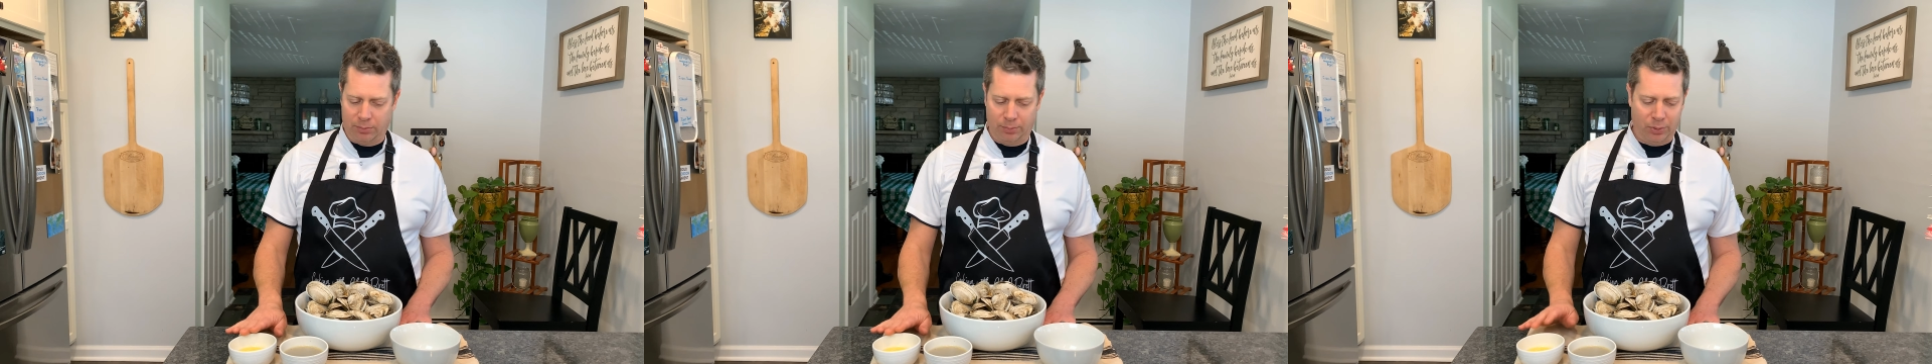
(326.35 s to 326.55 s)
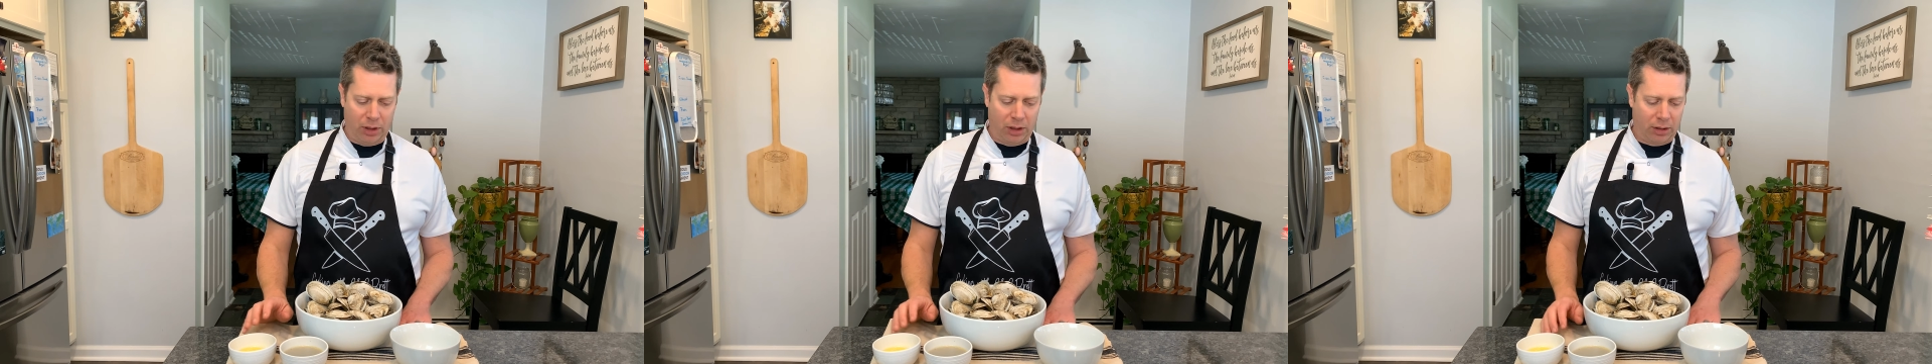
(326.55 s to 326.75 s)

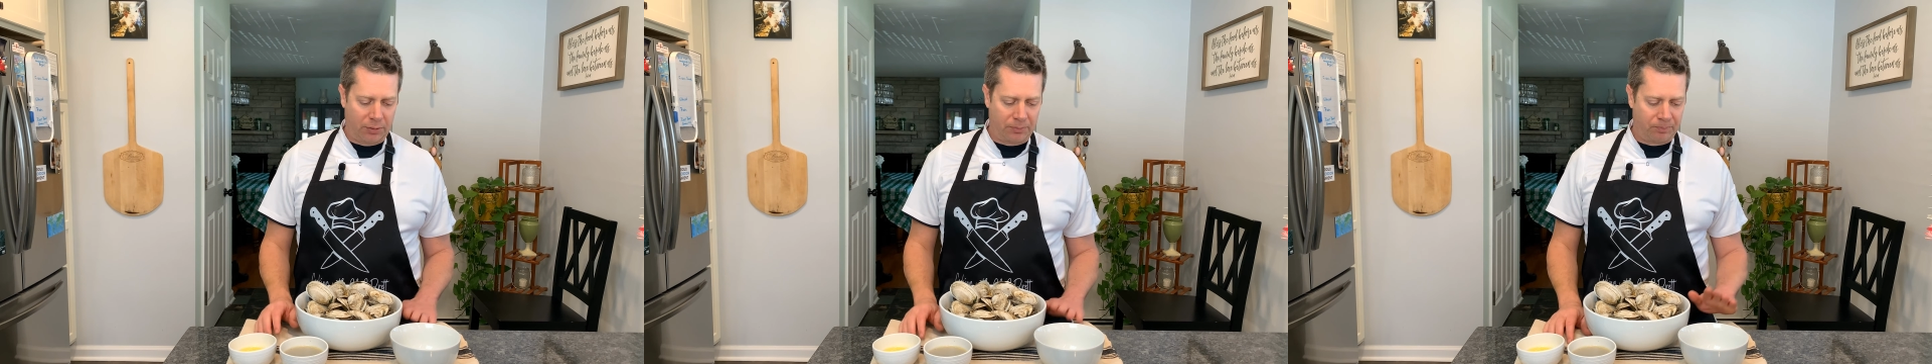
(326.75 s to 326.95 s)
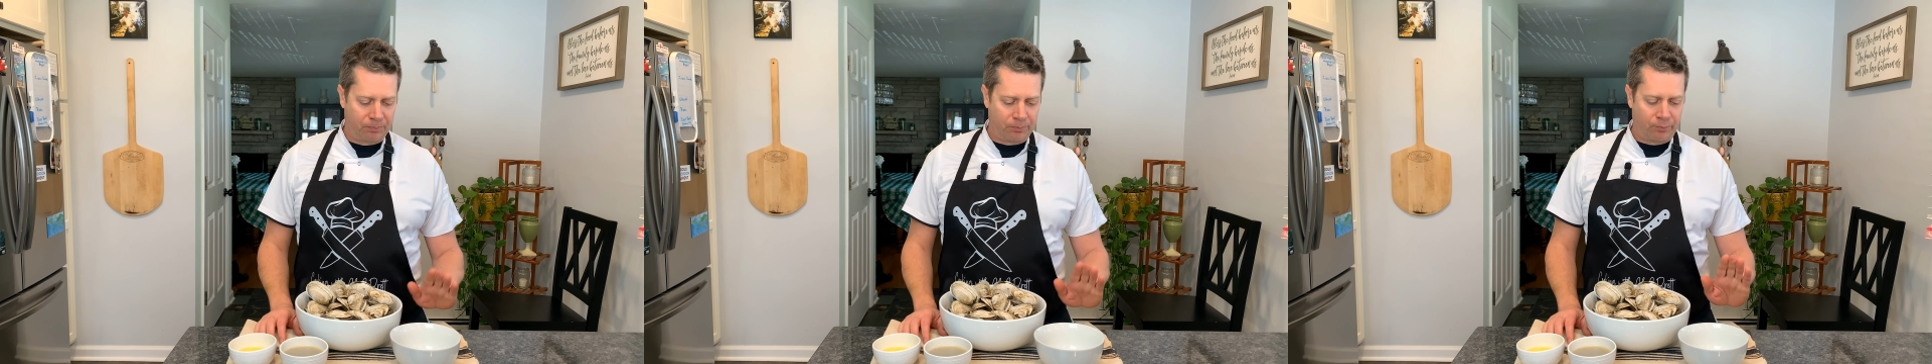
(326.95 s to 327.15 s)

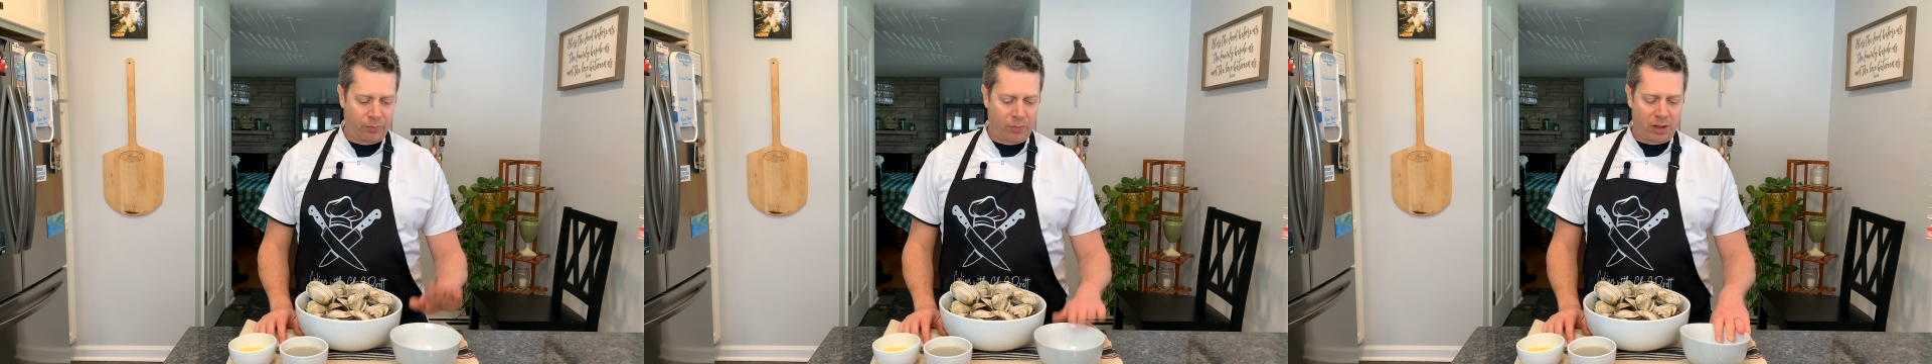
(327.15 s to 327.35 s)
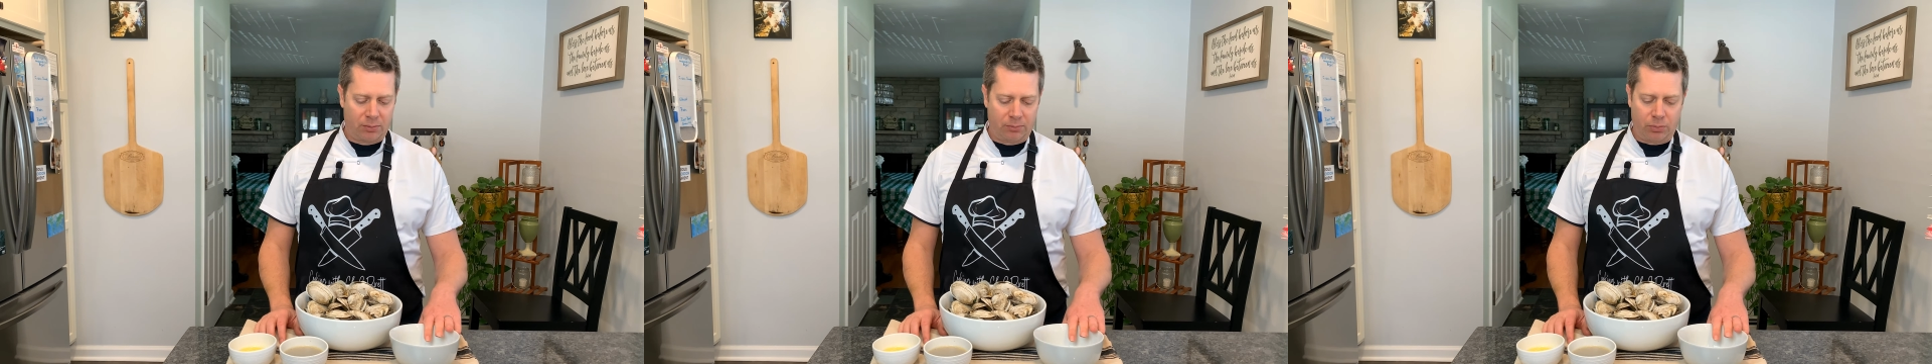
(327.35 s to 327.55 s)
butter,
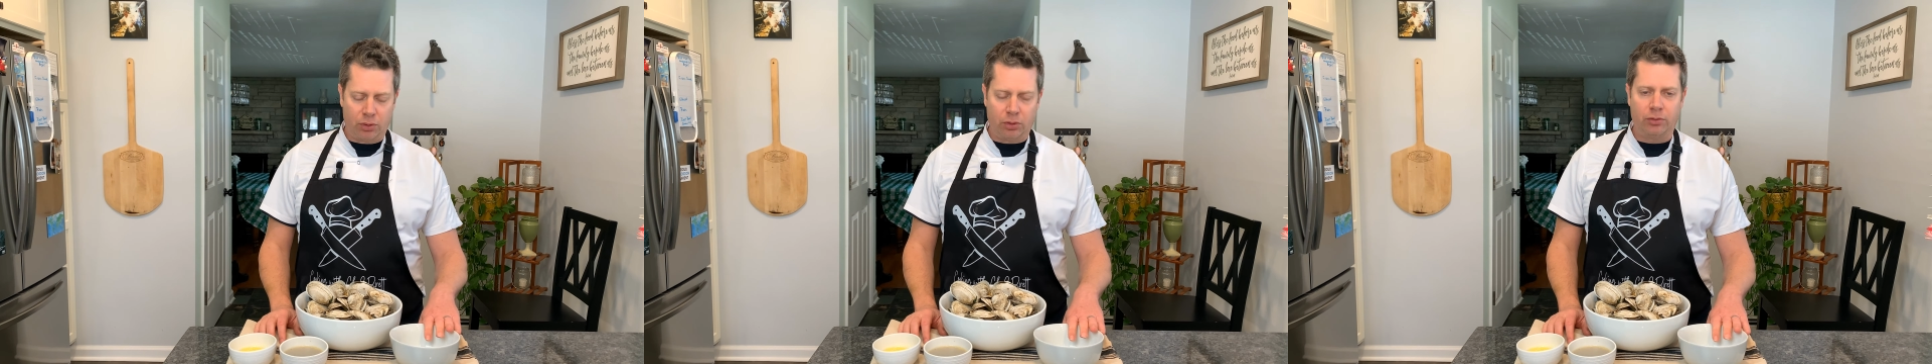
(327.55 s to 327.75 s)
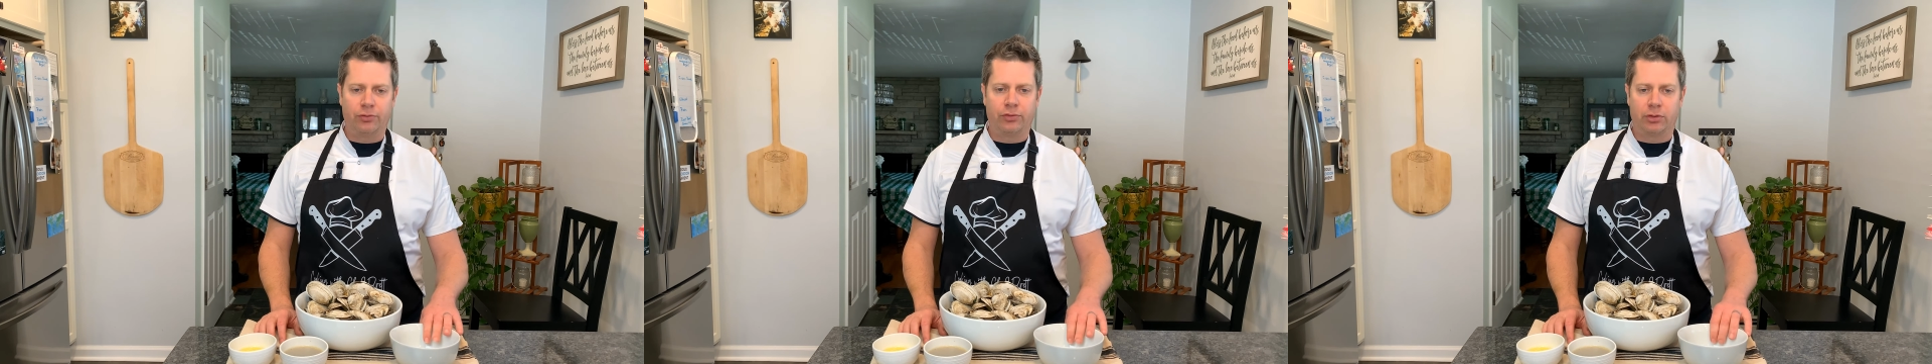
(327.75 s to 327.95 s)

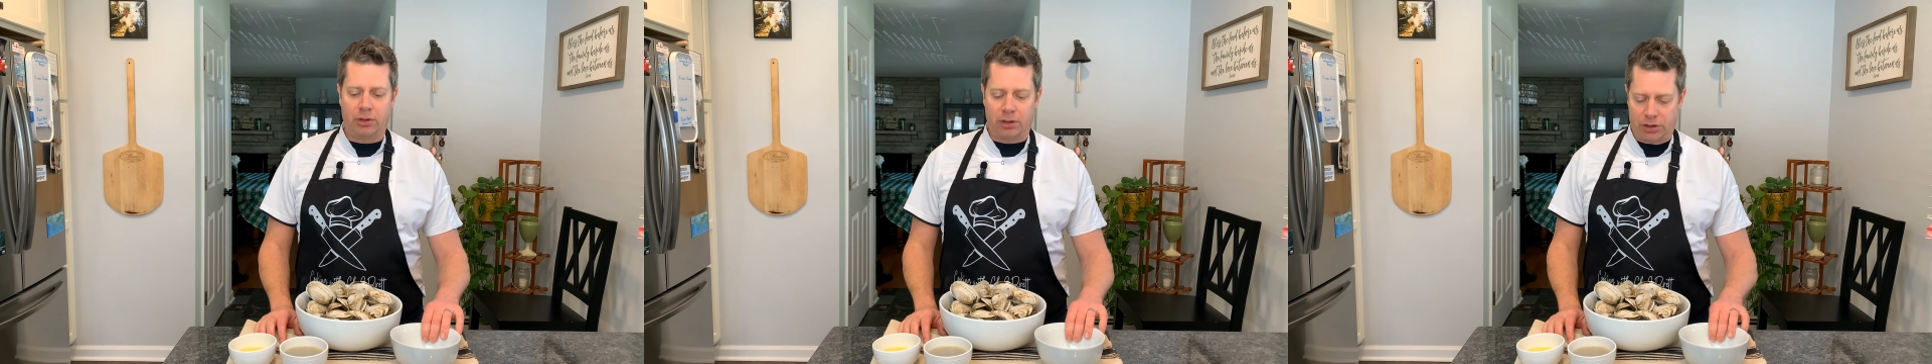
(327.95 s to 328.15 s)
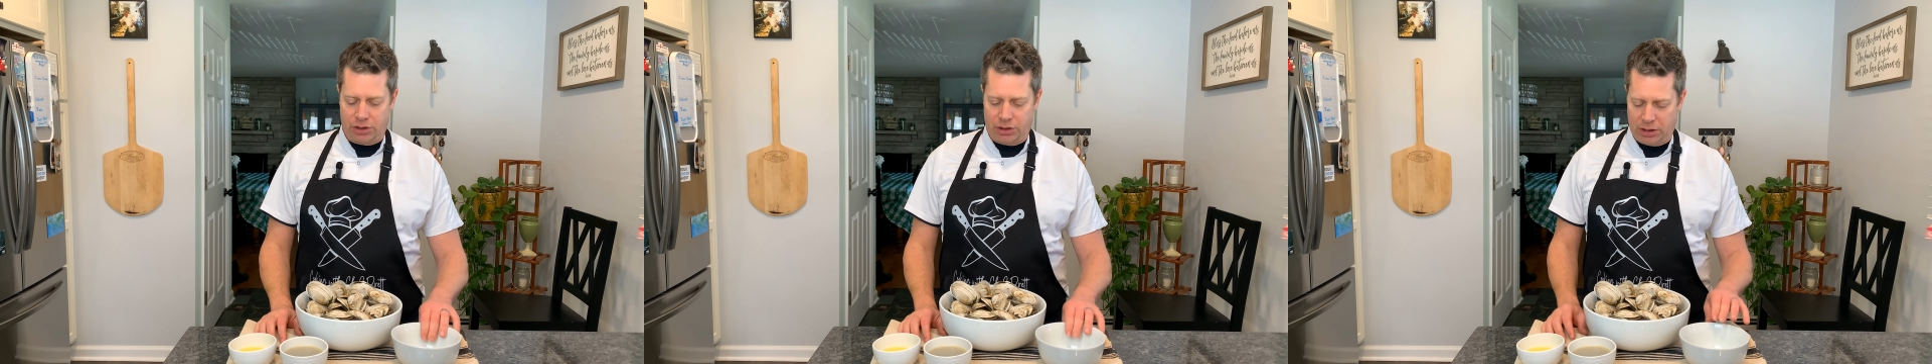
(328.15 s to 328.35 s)
bowl
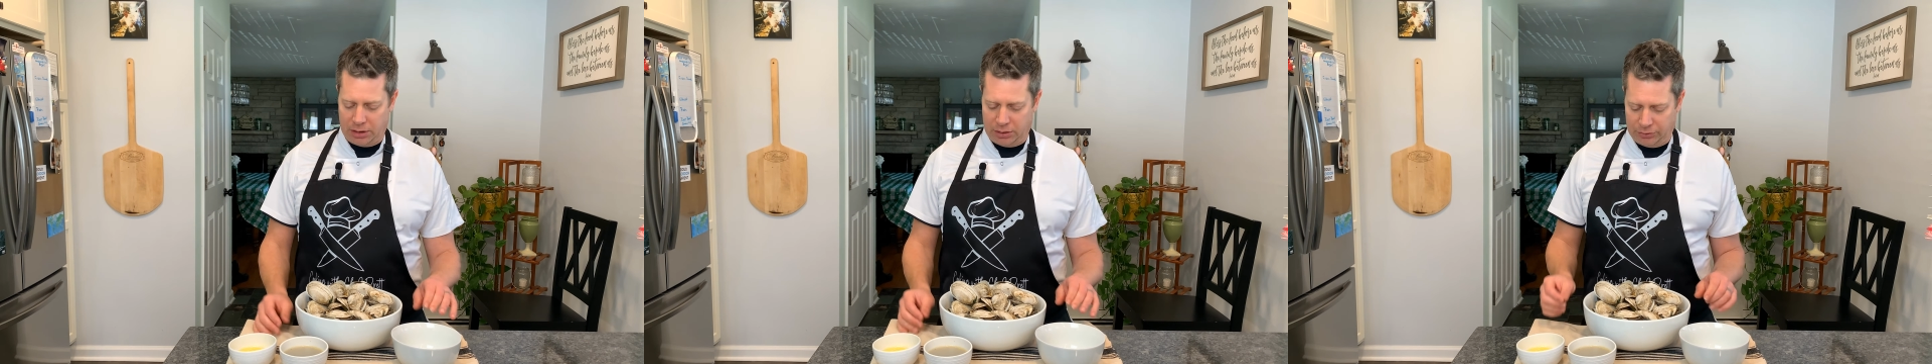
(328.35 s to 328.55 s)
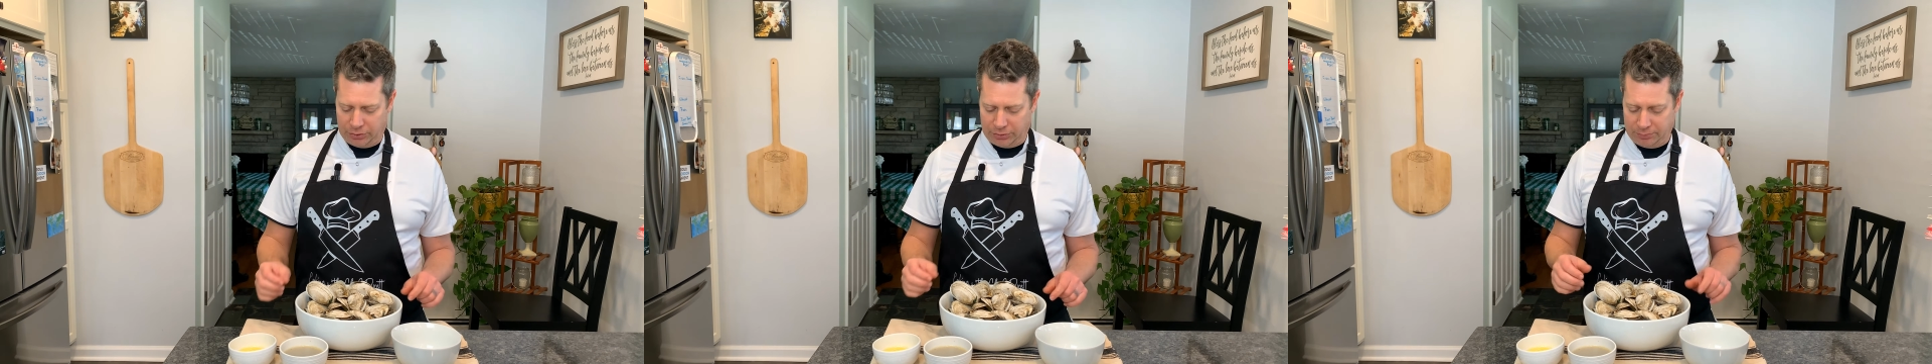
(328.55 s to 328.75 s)
for our
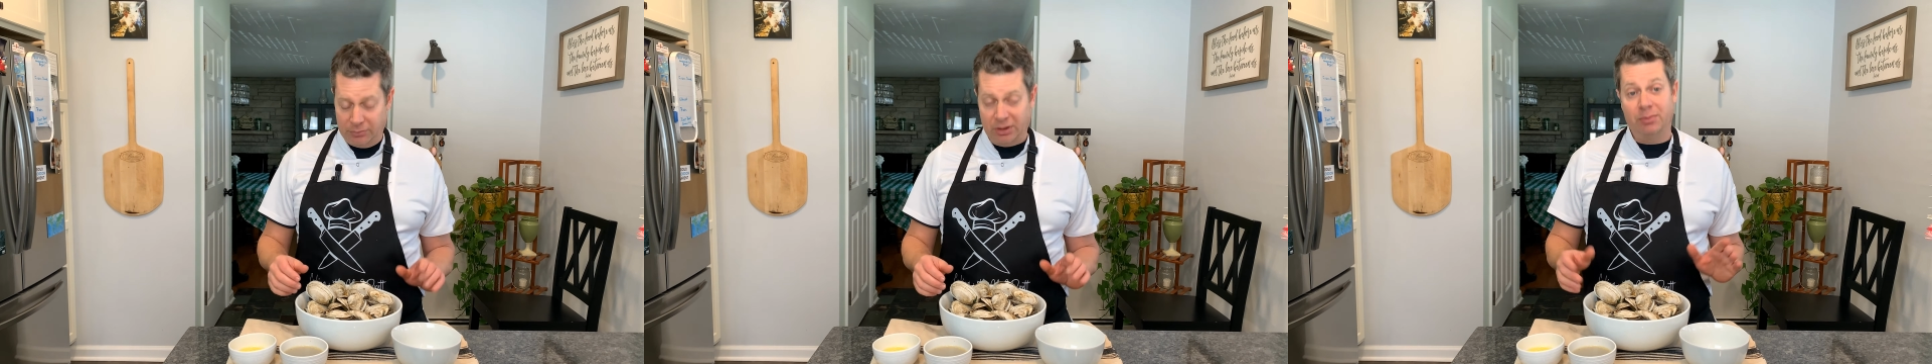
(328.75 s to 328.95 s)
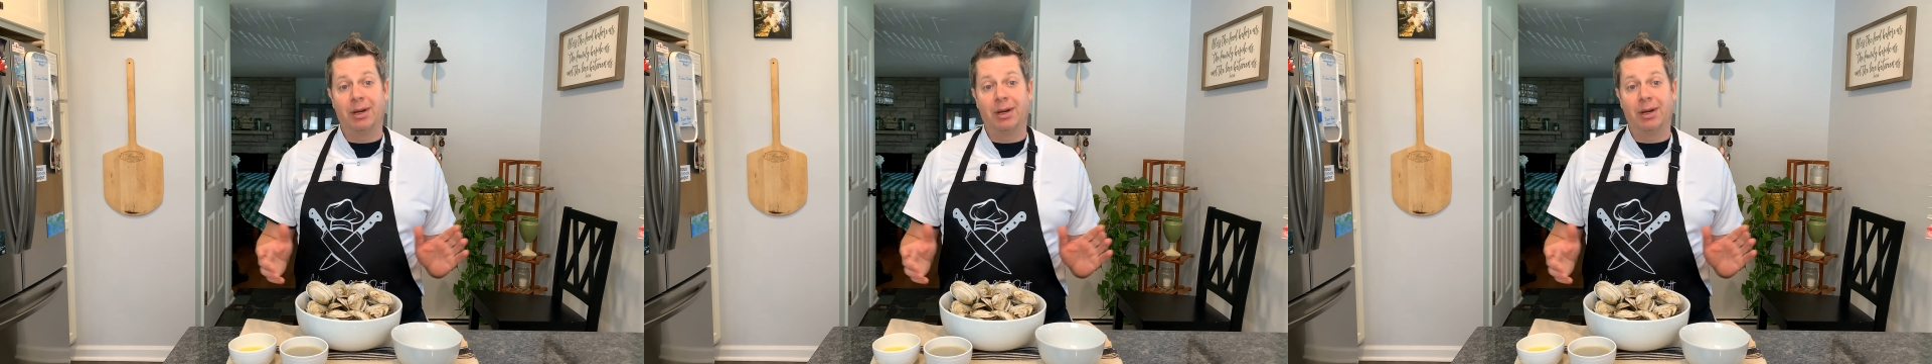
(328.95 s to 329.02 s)
shells.